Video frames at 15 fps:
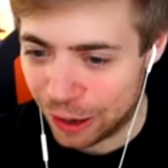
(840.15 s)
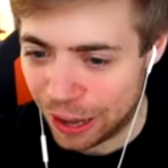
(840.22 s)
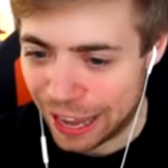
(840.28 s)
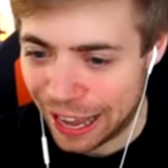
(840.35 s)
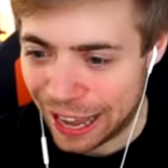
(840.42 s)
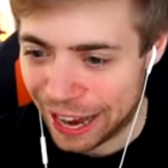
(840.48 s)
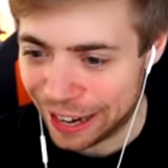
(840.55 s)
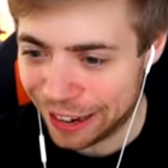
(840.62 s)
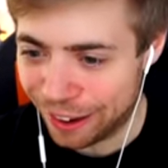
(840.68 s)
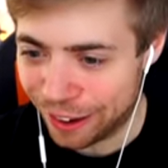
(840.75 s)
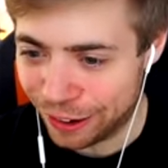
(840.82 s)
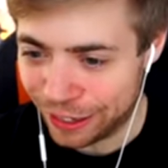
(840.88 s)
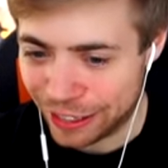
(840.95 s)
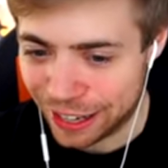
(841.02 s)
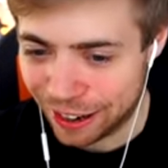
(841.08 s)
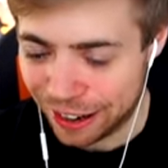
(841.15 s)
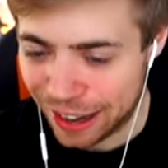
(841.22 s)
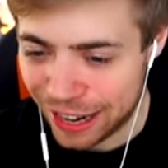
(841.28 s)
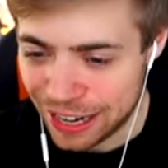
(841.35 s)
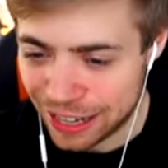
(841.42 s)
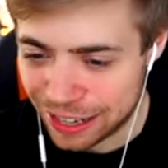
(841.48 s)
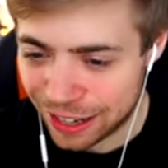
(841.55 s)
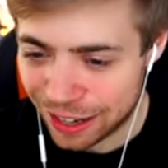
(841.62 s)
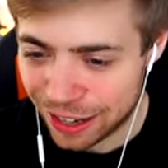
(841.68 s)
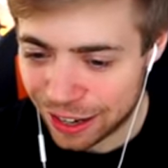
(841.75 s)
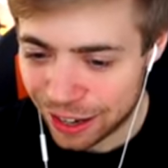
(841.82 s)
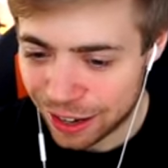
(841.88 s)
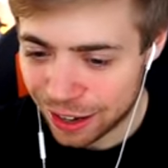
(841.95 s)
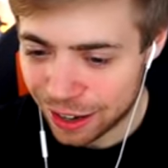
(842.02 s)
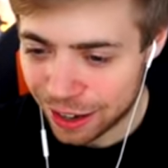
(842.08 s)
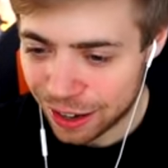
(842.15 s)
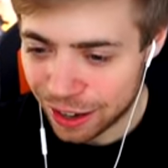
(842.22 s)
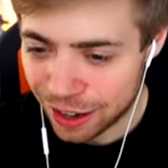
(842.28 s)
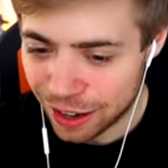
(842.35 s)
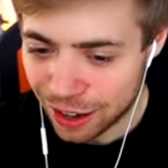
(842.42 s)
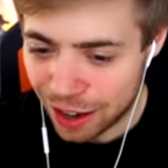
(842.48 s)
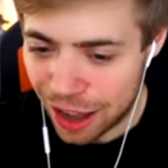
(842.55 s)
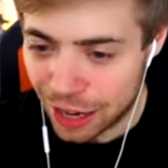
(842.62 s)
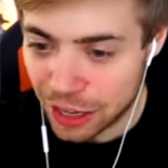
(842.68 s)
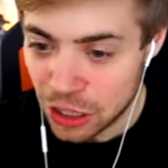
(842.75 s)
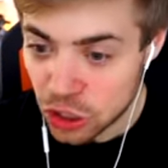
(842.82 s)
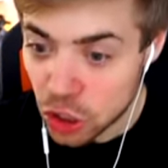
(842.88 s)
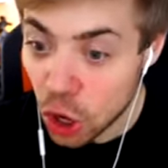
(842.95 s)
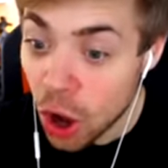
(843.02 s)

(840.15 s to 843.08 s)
Hang on. Can I... I can...